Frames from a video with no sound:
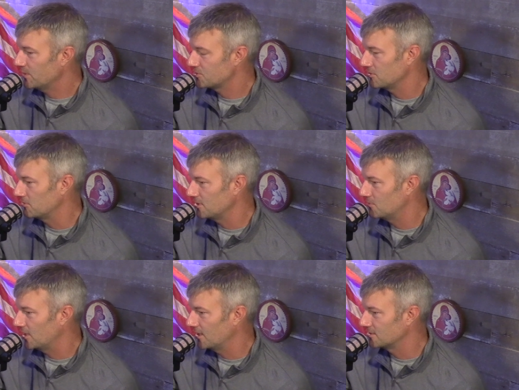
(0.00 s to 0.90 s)
And so you
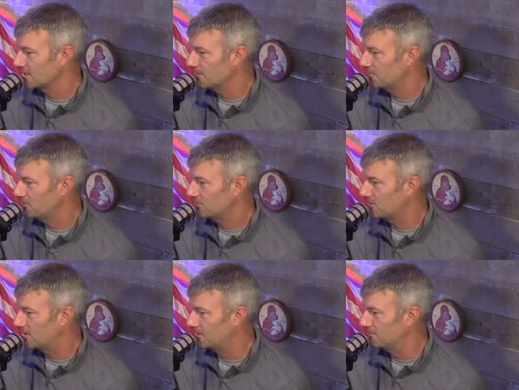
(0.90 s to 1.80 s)
lead by
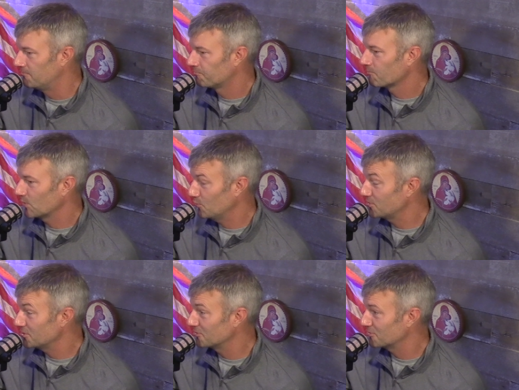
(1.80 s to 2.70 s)
example,
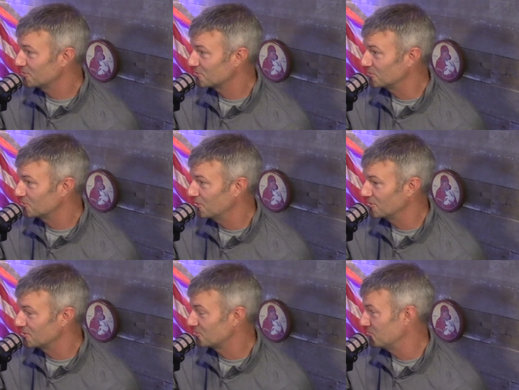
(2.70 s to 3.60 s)
which in the Christian
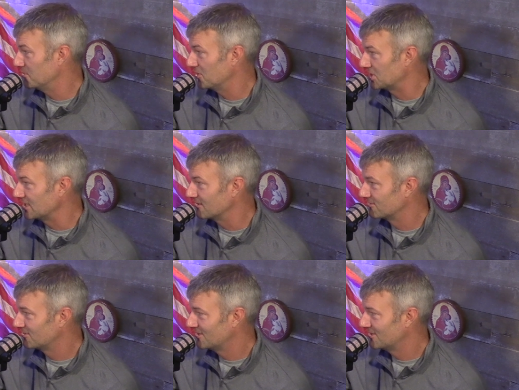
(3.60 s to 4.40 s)
church is humility.